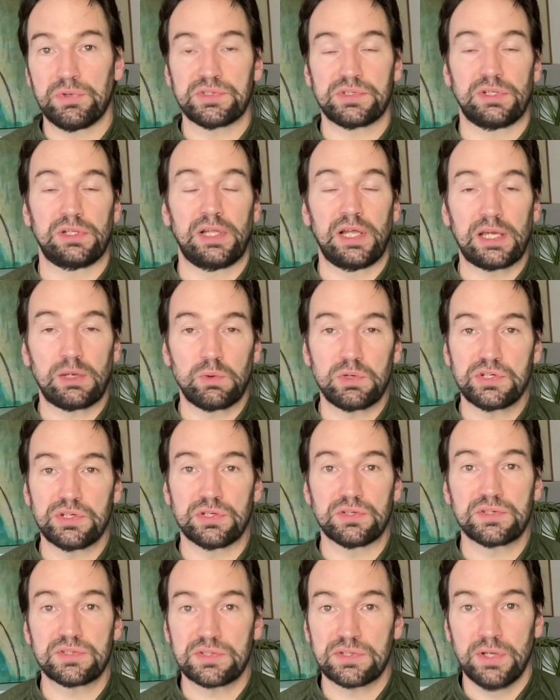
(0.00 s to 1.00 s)
and
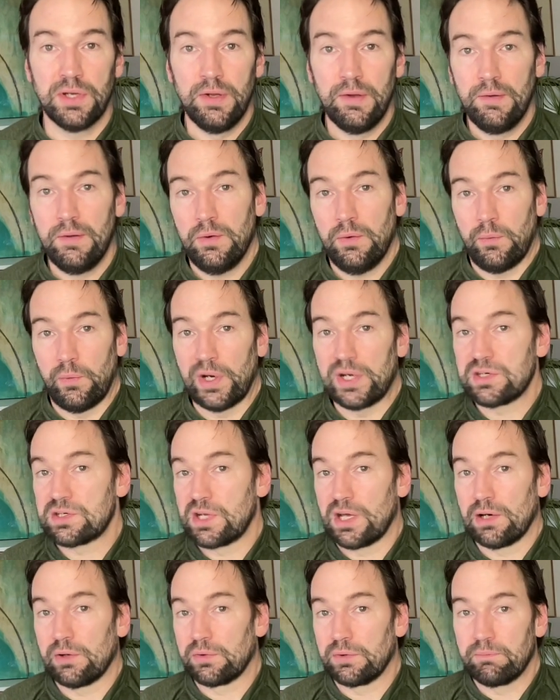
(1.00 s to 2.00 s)
languages right
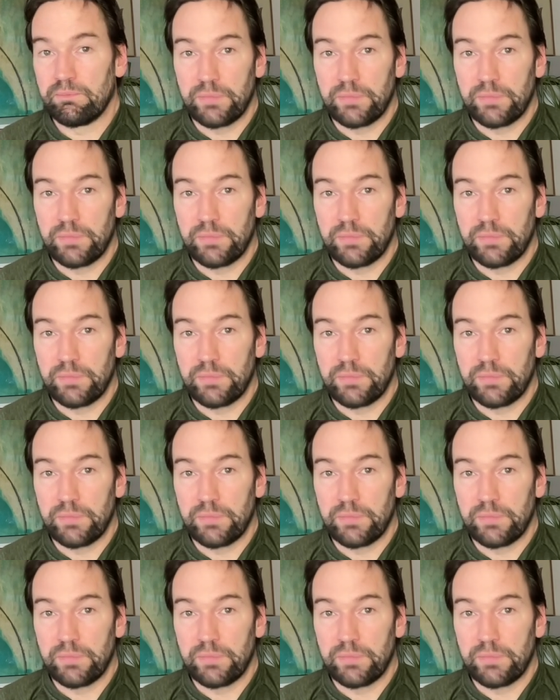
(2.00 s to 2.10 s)
down